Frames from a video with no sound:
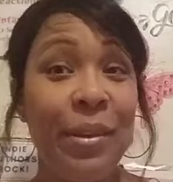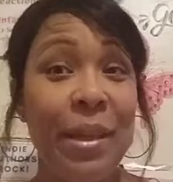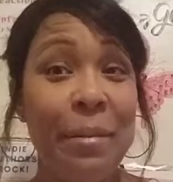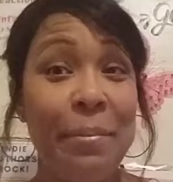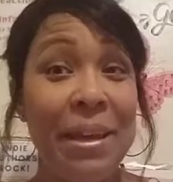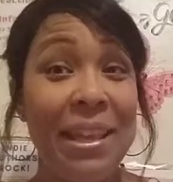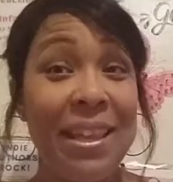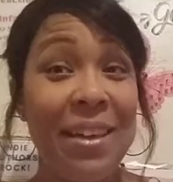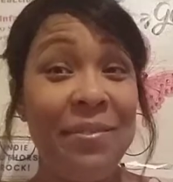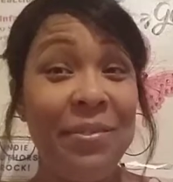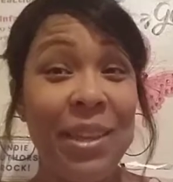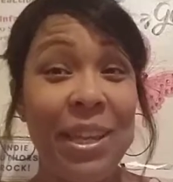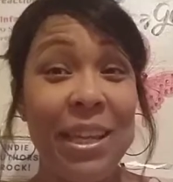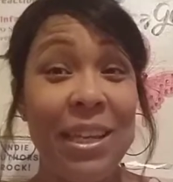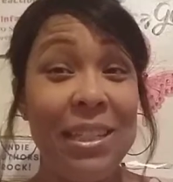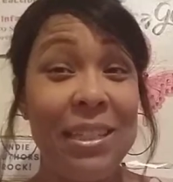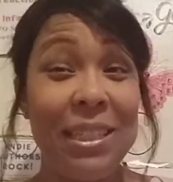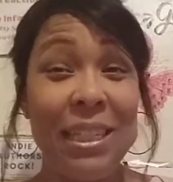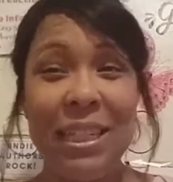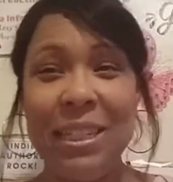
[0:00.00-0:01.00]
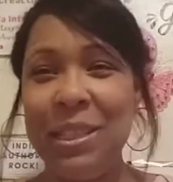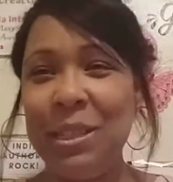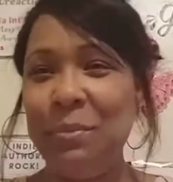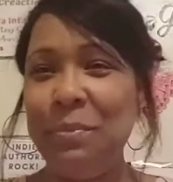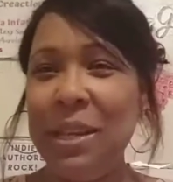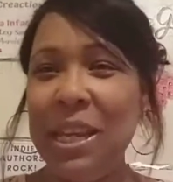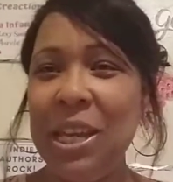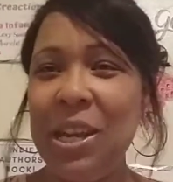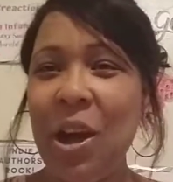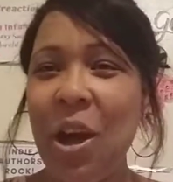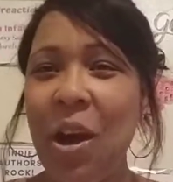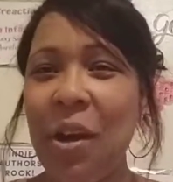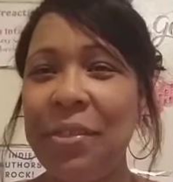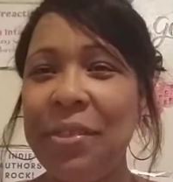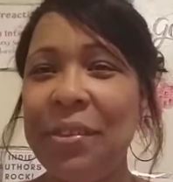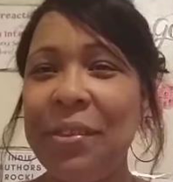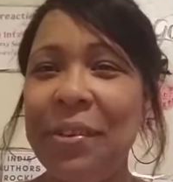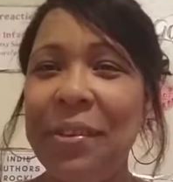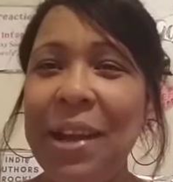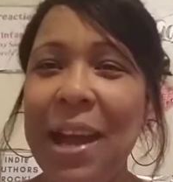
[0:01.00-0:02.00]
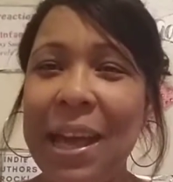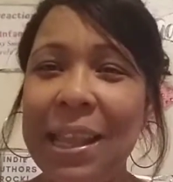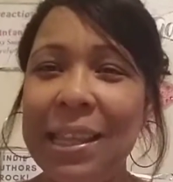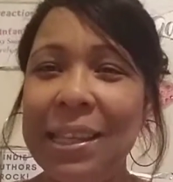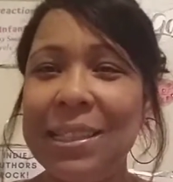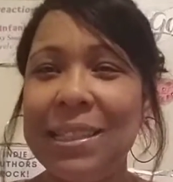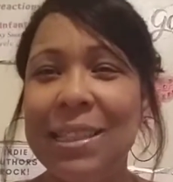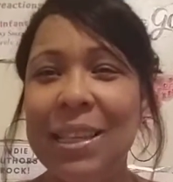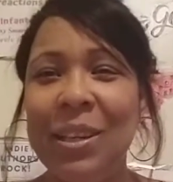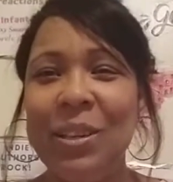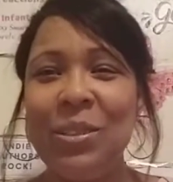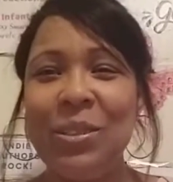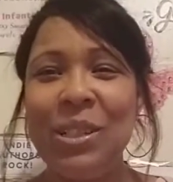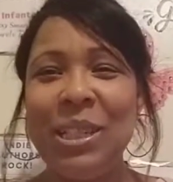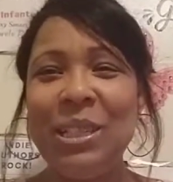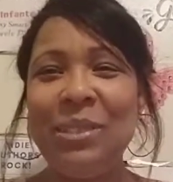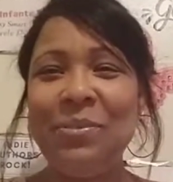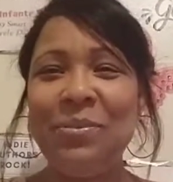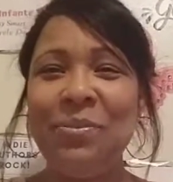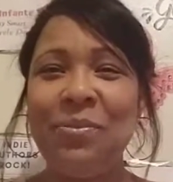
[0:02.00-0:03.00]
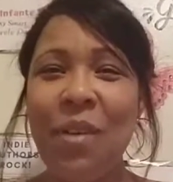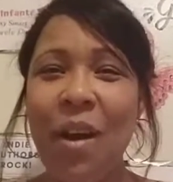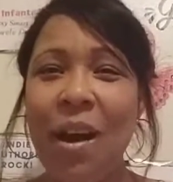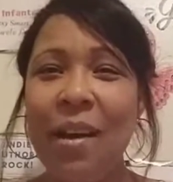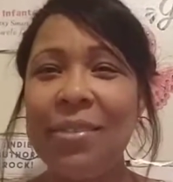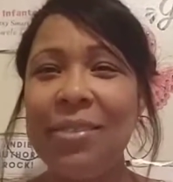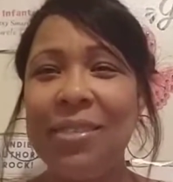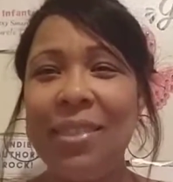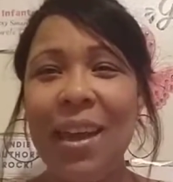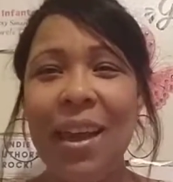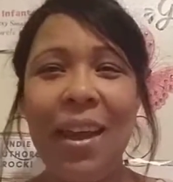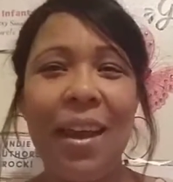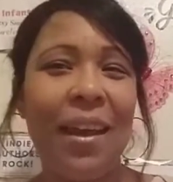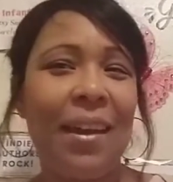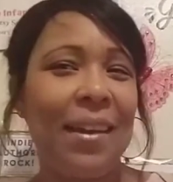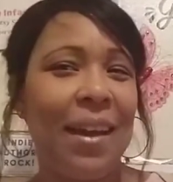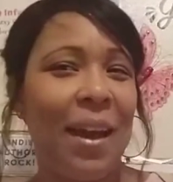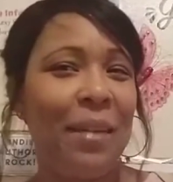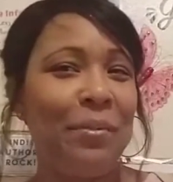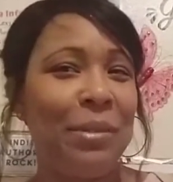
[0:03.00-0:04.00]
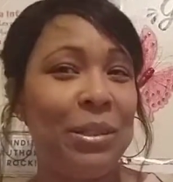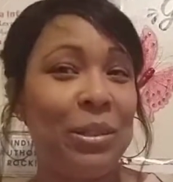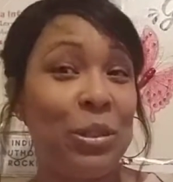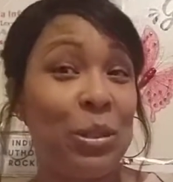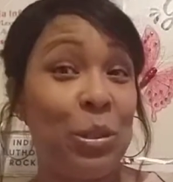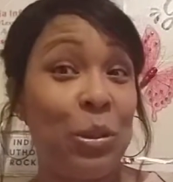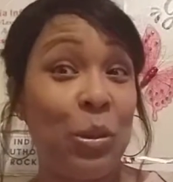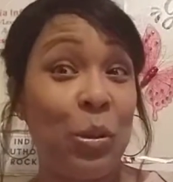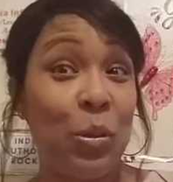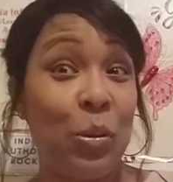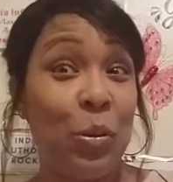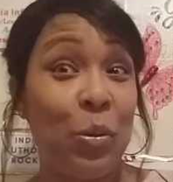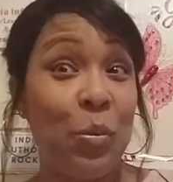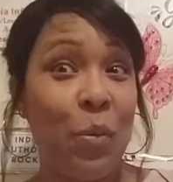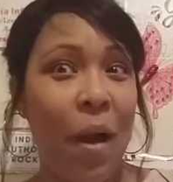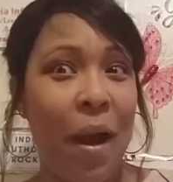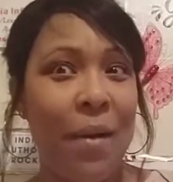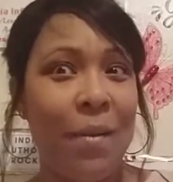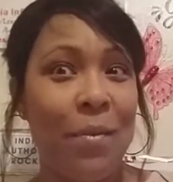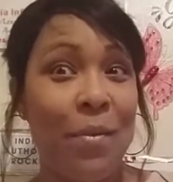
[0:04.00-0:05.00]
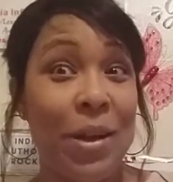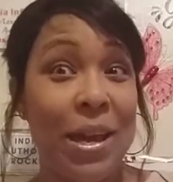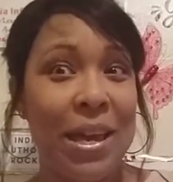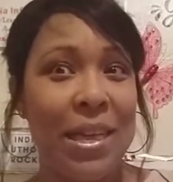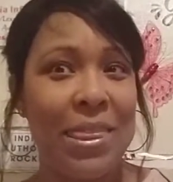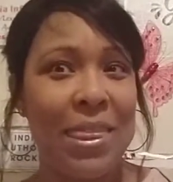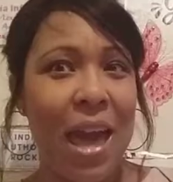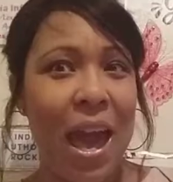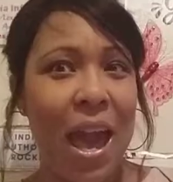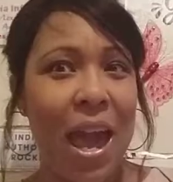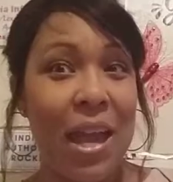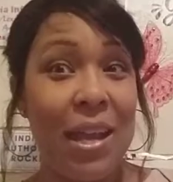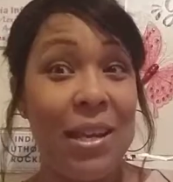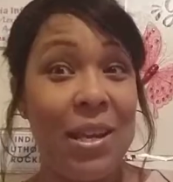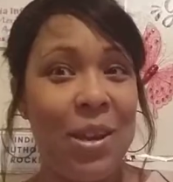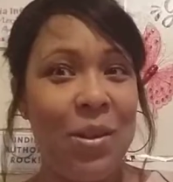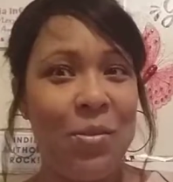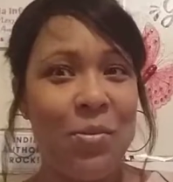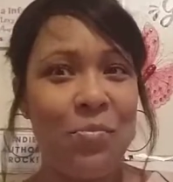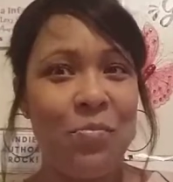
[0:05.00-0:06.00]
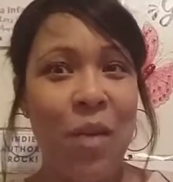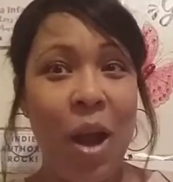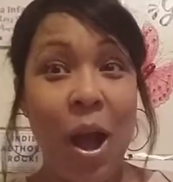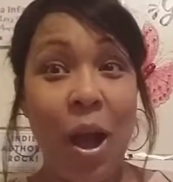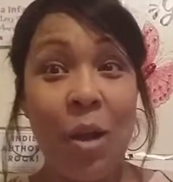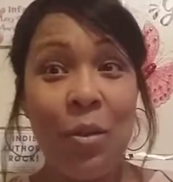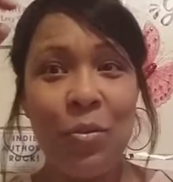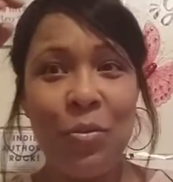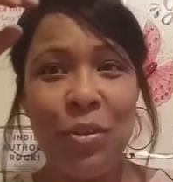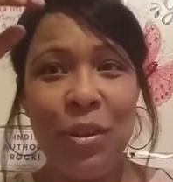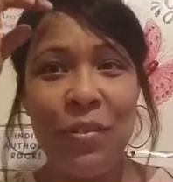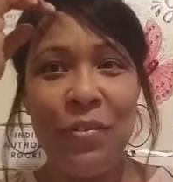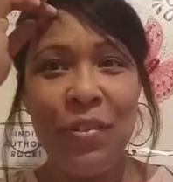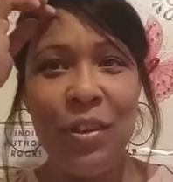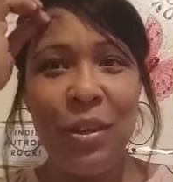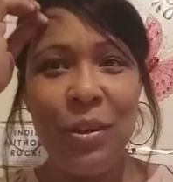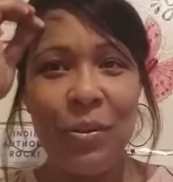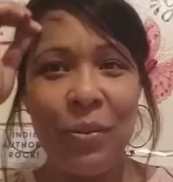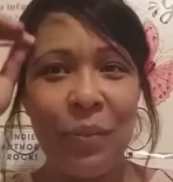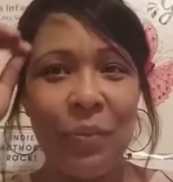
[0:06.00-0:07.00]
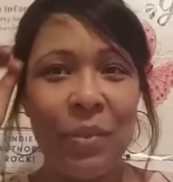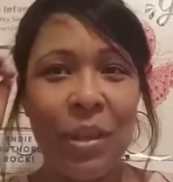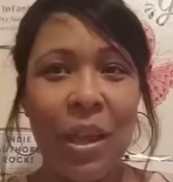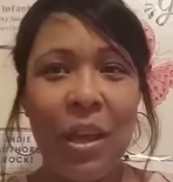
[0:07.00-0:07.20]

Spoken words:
Hola, my lovelies. It's me, author Alexandrian Fonte, coming to you with a new review.